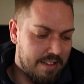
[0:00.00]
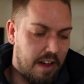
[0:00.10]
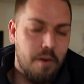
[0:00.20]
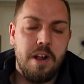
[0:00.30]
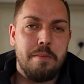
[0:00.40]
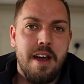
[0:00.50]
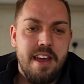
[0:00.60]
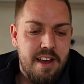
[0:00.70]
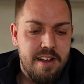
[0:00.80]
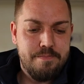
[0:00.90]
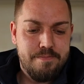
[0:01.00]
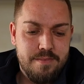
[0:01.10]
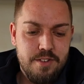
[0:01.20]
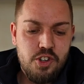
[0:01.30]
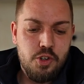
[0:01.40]
Oh, one of my uh,
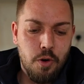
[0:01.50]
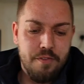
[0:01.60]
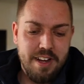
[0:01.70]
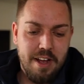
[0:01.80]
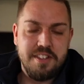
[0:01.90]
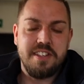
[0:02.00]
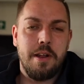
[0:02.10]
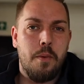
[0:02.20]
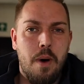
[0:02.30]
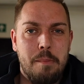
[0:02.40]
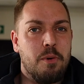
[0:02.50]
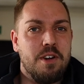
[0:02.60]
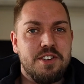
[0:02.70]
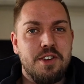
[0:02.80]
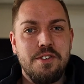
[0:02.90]
short videos is at like
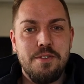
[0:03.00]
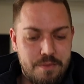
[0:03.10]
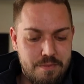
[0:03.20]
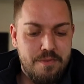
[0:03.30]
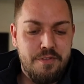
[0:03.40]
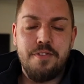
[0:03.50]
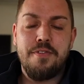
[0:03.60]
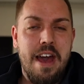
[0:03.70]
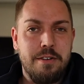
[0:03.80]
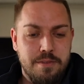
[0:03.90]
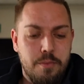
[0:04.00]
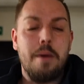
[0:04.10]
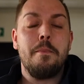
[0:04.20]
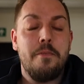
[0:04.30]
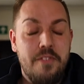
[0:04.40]
1.2 thousand,
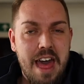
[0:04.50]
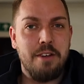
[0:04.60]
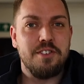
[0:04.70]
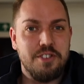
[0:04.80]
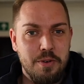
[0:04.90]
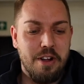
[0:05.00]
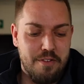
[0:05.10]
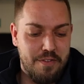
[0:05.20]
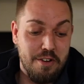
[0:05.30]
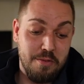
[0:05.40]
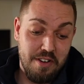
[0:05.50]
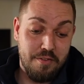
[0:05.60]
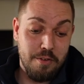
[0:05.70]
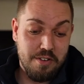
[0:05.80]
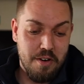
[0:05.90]
views, which I
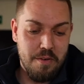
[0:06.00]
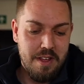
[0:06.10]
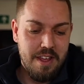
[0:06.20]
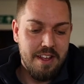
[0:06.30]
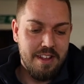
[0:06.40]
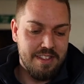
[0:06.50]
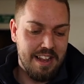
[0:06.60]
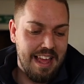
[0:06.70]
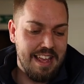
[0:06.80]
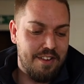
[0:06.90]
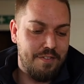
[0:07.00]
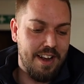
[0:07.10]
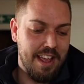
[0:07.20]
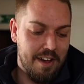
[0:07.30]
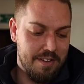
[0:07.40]
thought was cool. The latest
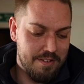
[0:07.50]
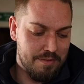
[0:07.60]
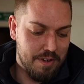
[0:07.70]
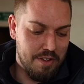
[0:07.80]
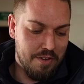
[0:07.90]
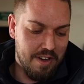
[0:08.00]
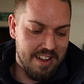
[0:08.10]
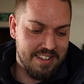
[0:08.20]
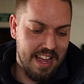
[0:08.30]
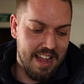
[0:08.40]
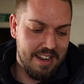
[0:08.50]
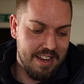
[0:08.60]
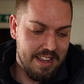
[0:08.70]
video, what you guys done,